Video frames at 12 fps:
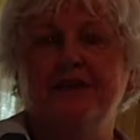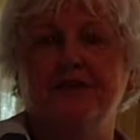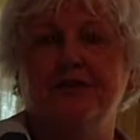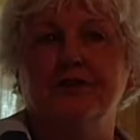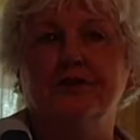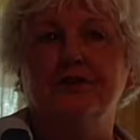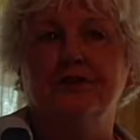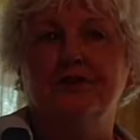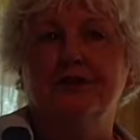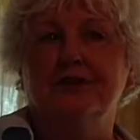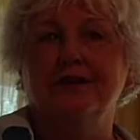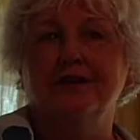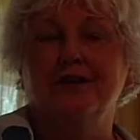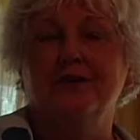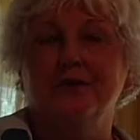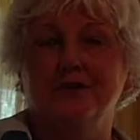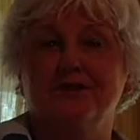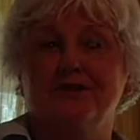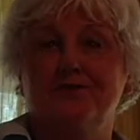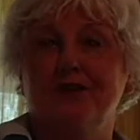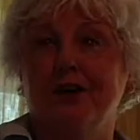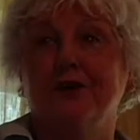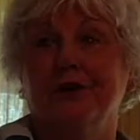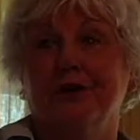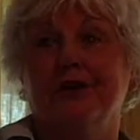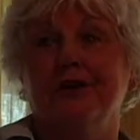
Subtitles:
that the student, who is very